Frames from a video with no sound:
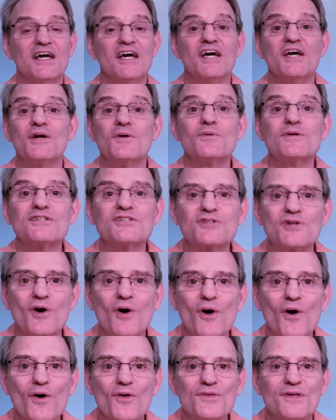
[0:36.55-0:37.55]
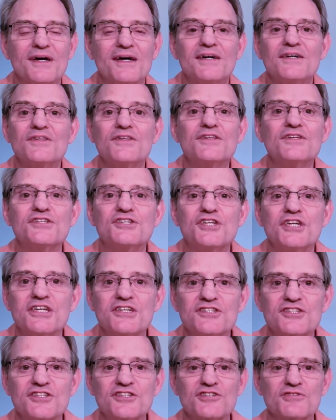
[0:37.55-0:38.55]
It was called the
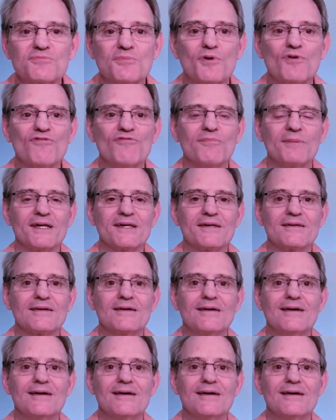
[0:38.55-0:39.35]
Jesus Movement.